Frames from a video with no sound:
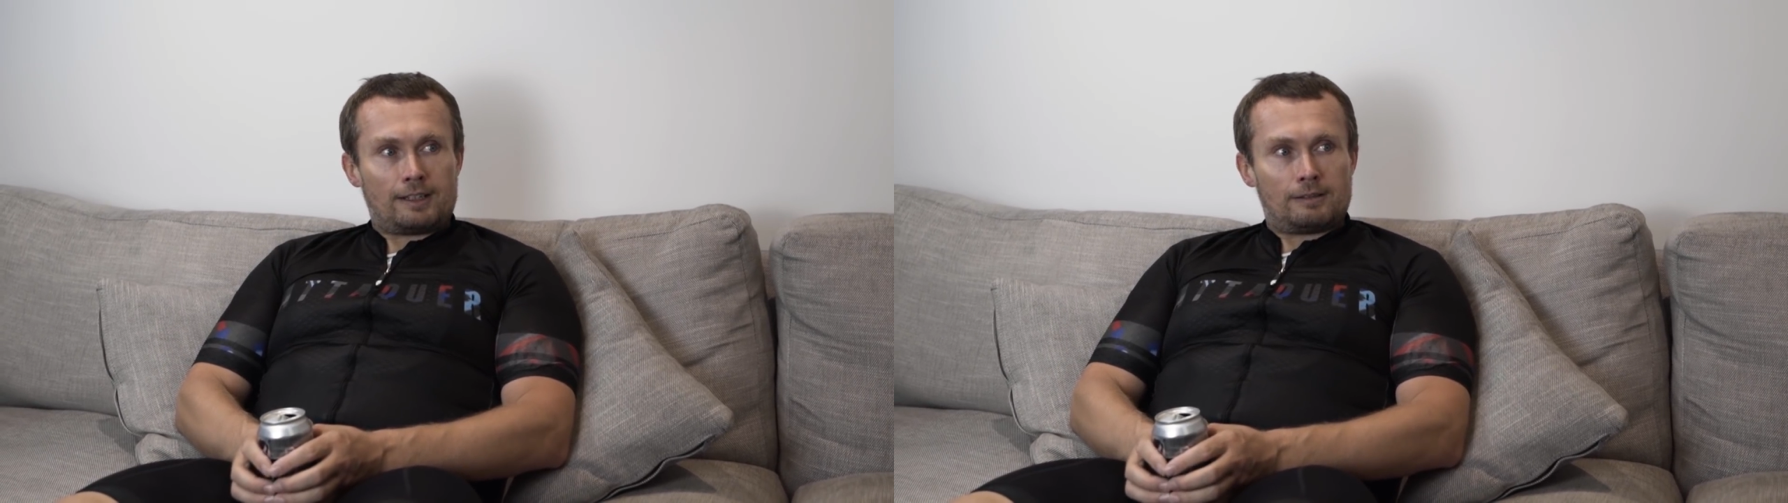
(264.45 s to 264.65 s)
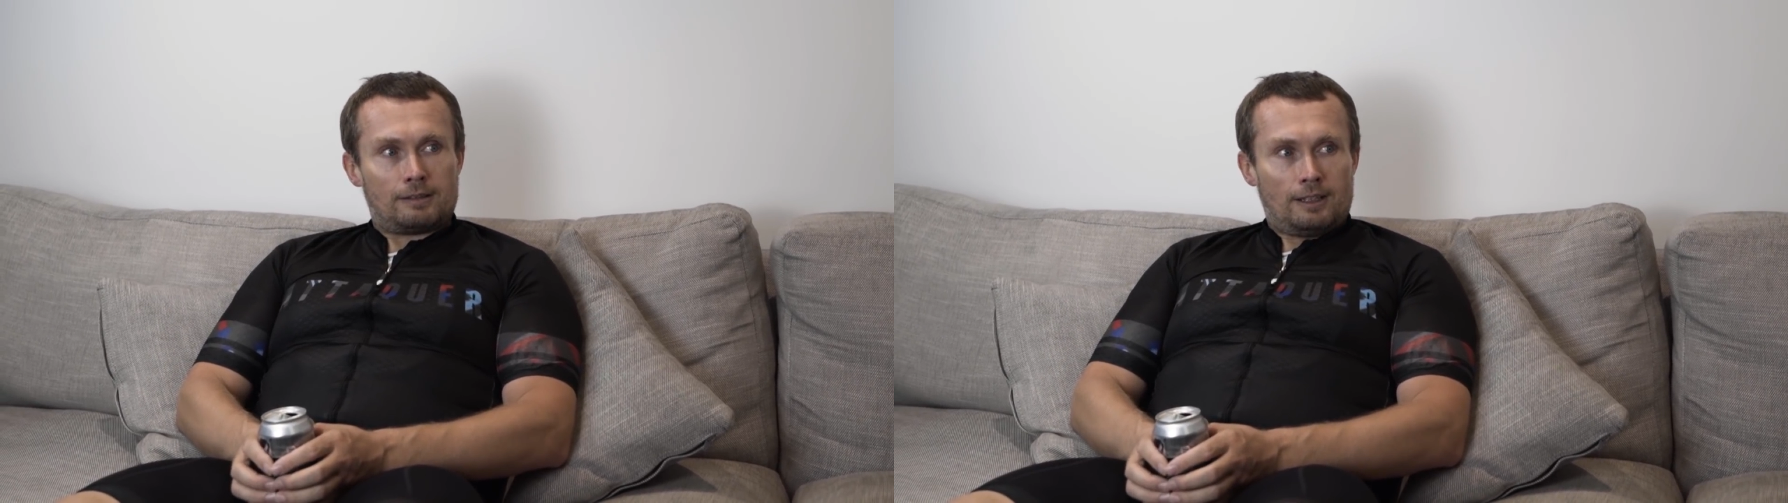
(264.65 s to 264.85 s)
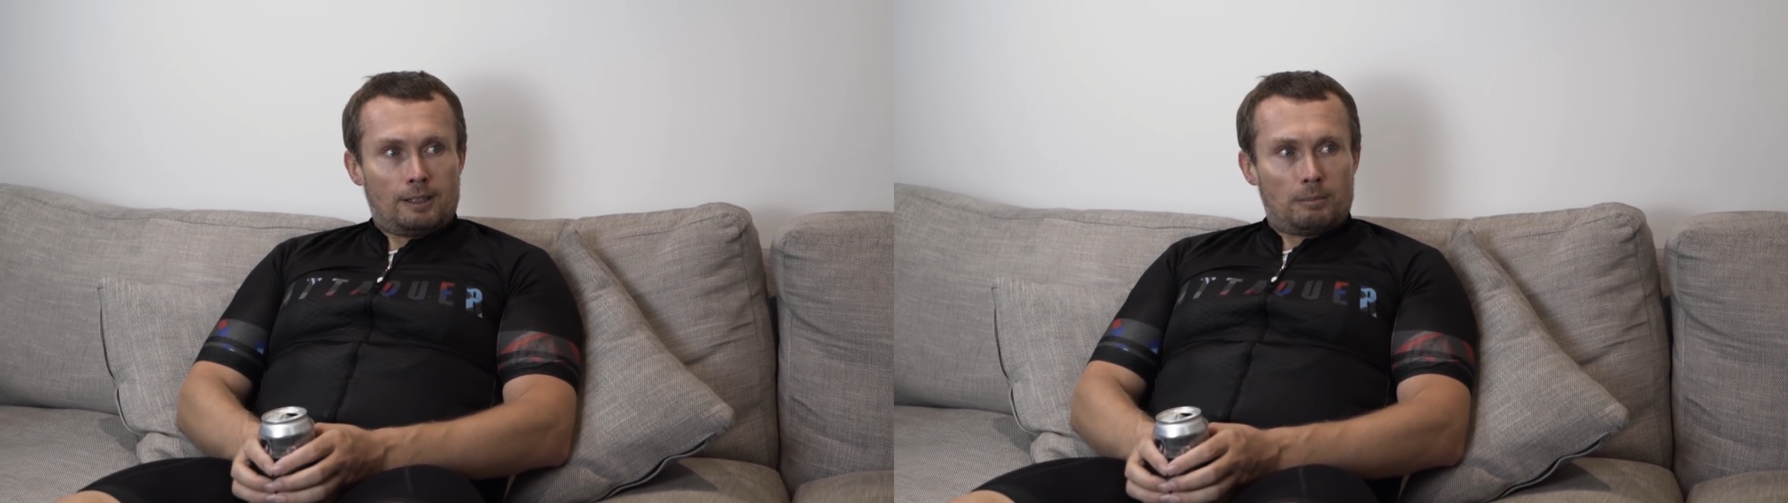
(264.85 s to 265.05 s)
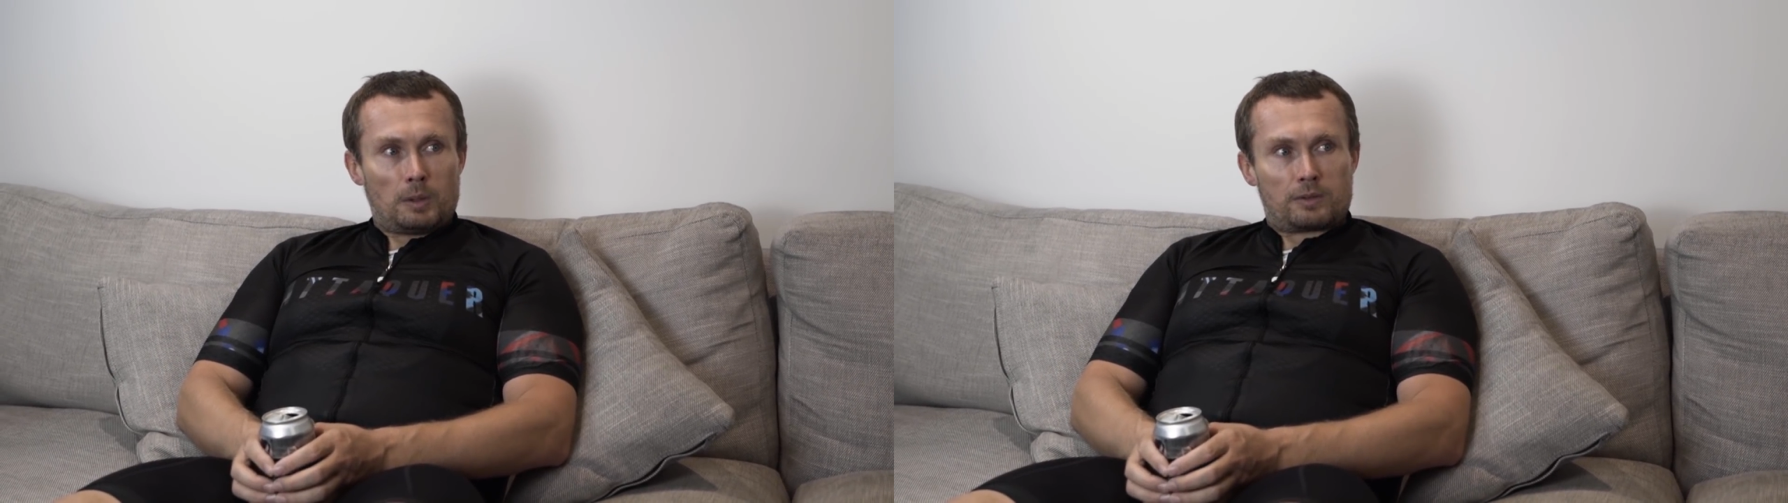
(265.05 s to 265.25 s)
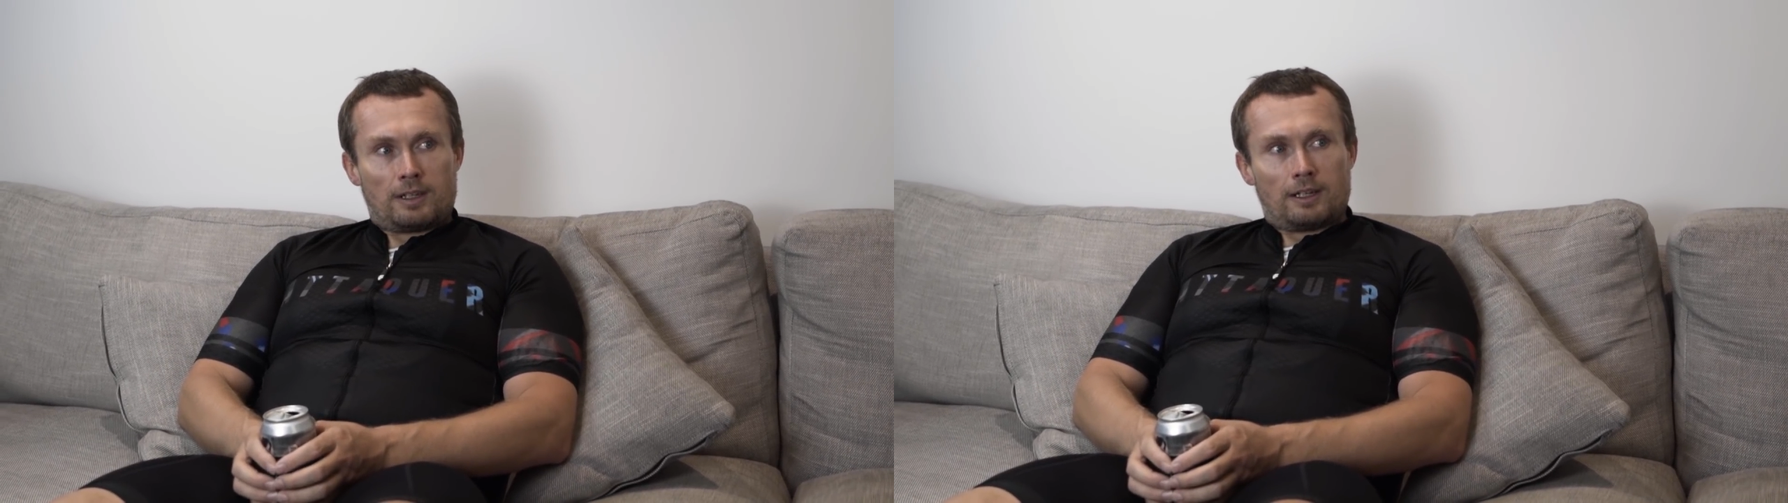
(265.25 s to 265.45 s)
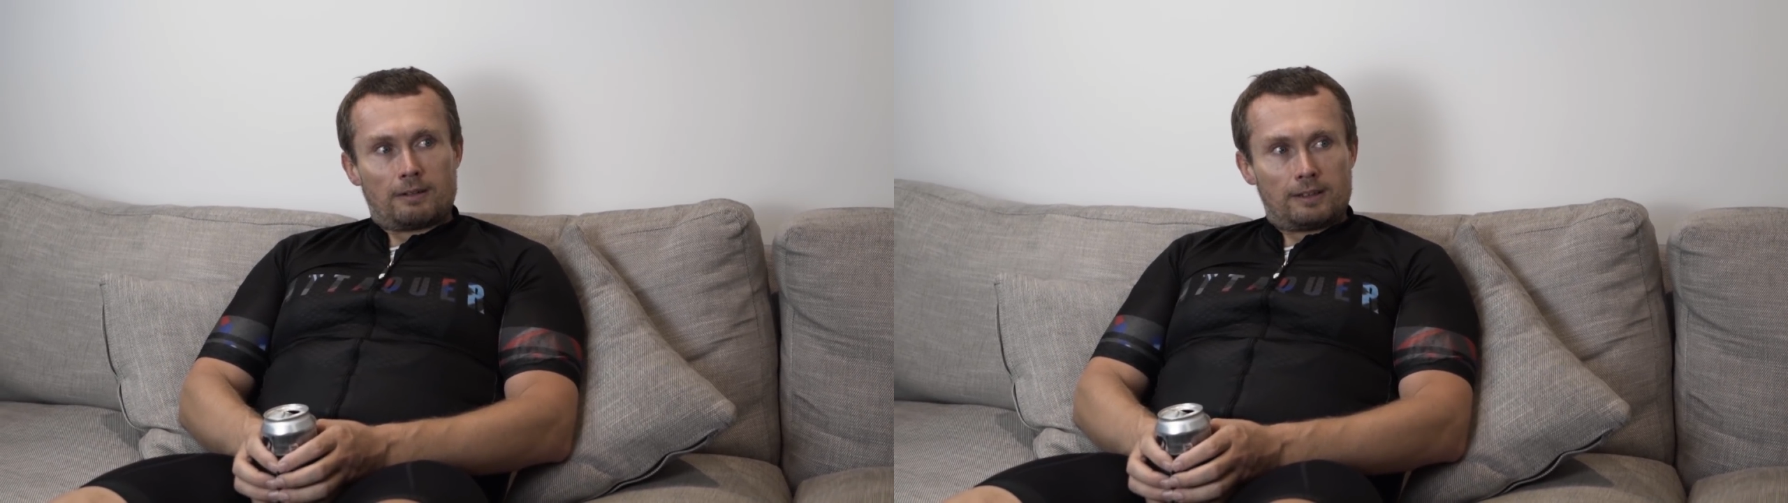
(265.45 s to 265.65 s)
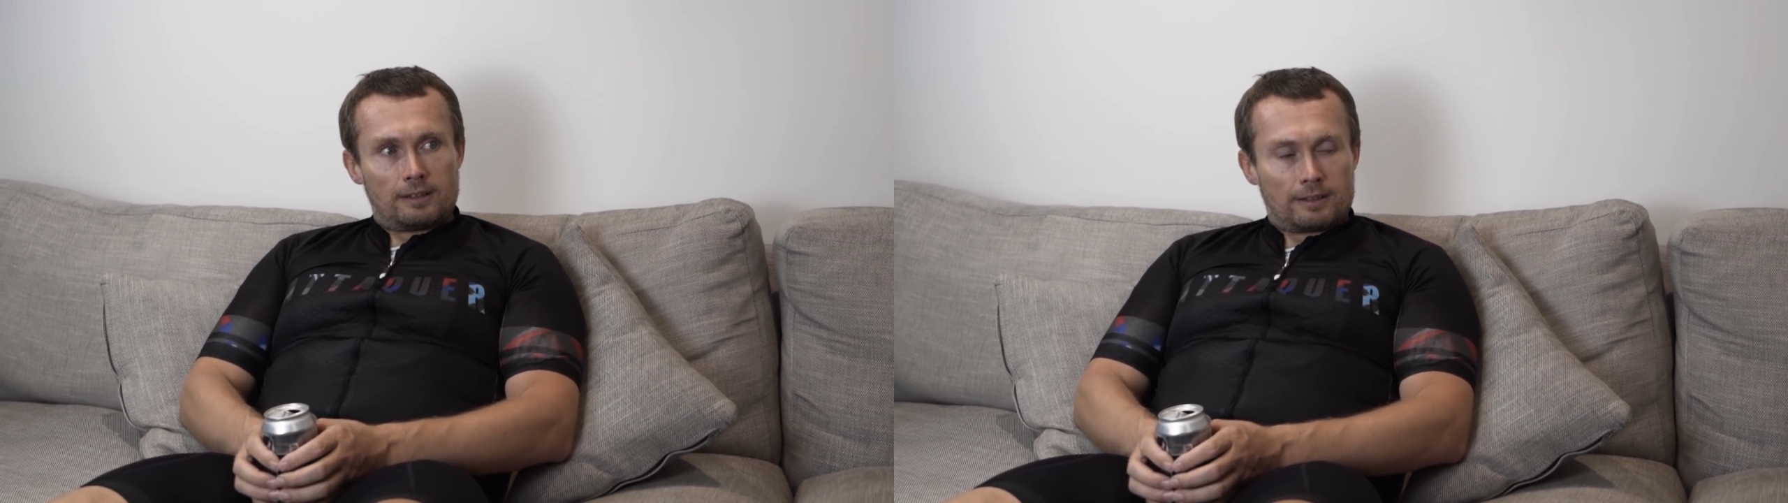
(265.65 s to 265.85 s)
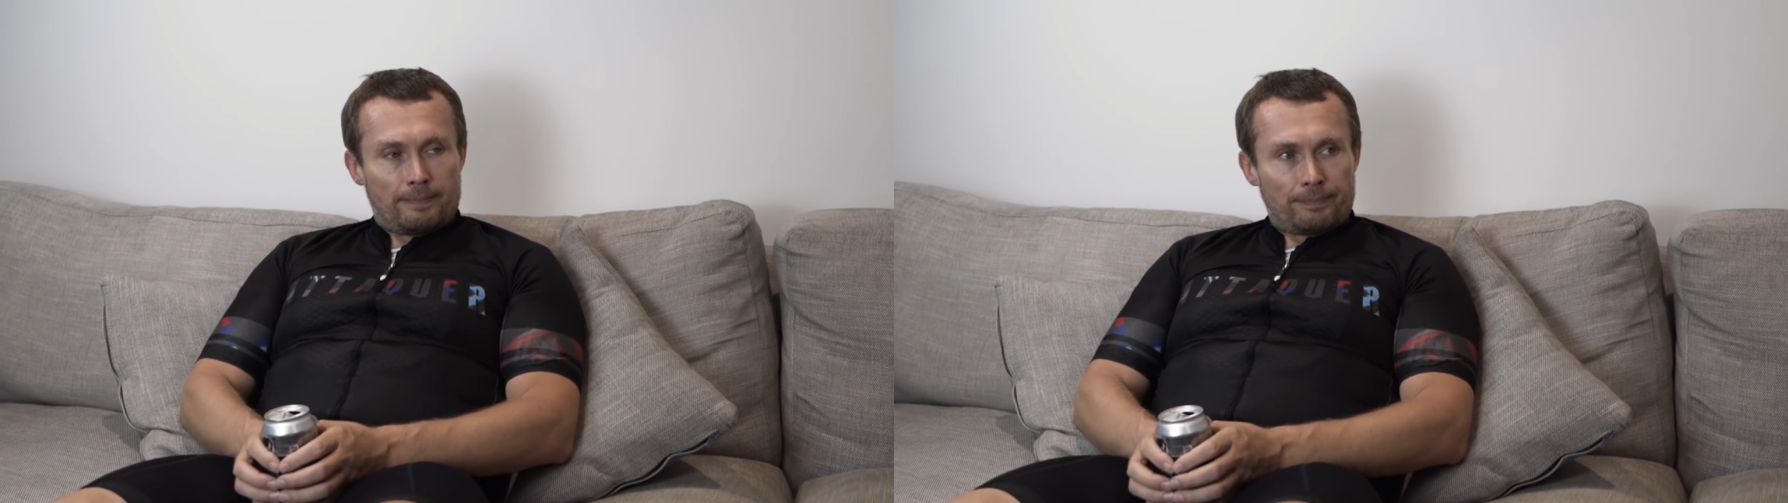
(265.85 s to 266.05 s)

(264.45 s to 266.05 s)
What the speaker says: in Bosnia, and